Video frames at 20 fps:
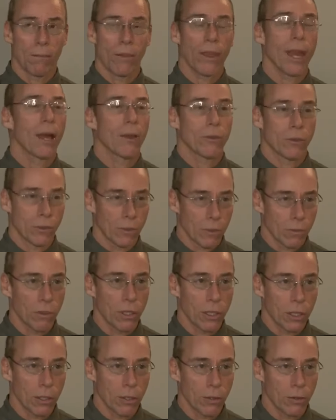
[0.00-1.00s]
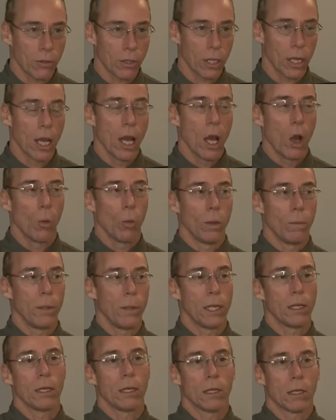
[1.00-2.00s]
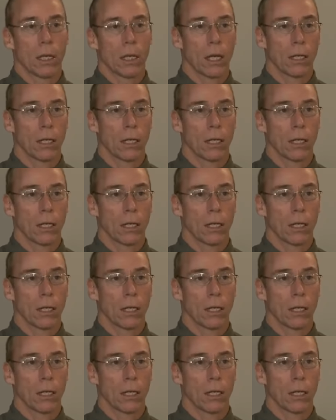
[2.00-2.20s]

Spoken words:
thousands of years, would be